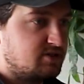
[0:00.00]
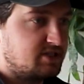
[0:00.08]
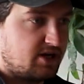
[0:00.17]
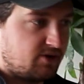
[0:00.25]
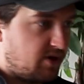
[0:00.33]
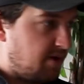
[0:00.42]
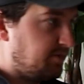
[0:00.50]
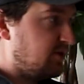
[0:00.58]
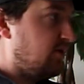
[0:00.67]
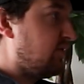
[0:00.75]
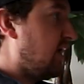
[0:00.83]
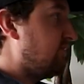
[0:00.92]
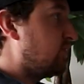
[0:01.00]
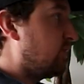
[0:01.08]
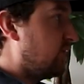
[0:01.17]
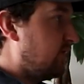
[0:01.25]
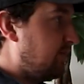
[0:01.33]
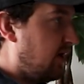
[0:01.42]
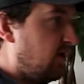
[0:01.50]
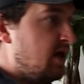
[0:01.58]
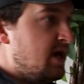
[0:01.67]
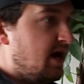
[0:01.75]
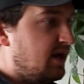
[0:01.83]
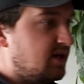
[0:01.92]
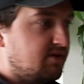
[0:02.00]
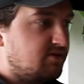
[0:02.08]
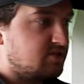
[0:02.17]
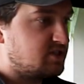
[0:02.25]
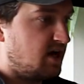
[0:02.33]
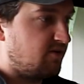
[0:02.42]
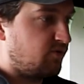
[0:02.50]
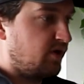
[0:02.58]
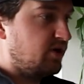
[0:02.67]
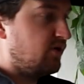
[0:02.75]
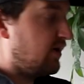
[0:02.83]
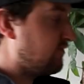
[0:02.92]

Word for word: your C R M. You don't have to worry about any of your software. You don't